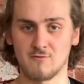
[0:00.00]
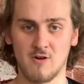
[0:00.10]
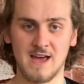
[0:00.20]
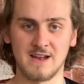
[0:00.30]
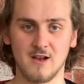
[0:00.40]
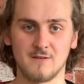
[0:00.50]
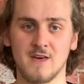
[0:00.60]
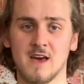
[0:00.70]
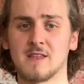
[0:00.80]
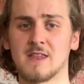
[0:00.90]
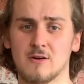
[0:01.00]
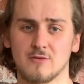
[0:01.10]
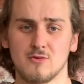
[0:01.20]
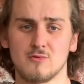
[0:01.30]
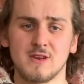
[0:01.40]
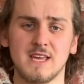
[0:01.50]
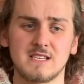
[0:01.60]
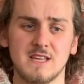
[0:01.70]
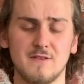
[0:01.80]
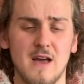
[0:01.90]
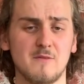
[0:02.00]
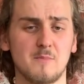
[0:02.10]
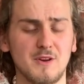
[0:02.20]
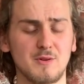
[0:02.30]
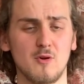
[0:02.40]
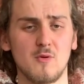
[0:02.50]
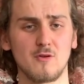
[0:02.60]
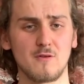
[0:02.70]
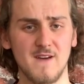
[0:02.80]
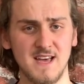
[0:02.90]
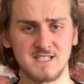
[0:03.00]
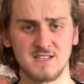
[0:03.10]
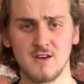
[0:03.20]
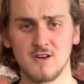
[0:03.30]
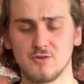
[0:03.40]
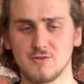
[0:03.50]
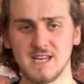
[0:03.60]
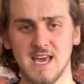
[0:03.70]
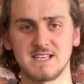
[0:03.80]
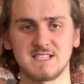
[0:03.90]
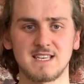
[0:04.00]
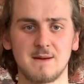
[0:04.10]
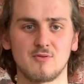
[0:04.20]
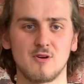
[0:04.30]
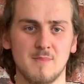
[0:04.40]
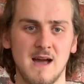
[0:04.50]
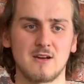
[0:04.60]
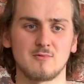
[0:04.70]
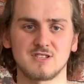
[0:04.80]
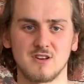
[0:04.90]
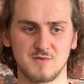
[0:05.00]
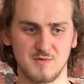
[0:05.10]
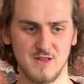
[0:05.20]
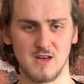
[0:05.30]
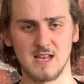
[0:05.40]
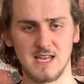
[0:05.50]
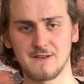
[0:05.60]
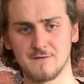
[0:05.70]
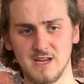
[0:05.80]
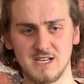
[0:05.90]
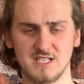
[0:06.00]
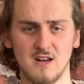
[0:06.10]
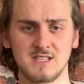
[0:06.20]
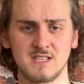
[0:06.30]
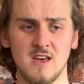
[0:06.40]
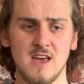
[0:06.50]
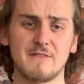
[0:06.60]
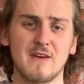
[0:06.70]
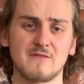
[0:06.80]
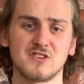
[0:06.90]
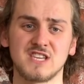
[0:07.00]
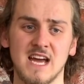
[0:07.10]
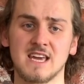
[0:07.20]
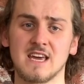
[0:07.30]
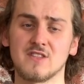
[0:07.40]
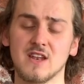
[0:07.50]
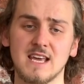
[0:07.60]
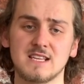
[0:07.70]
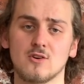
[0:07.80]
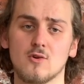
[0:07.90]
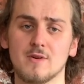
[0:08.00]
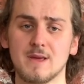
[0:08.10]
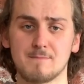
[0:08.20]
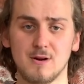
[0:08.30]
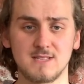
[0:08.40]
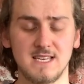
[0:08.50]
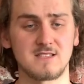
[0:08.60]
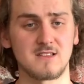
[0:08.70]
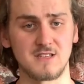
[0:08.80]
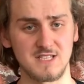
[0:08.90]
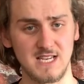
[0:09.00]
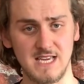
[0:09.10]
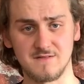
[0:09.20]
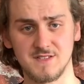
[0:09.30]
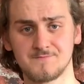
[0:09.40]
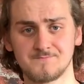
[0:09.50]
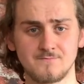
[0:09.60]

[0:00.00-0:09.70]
Right hand glove there. Now you will need, if you have a body warmer or a vest, you'll need a separate pack which comes with a lead for each side. If you have the jacket, the leads are already built into the sleeves.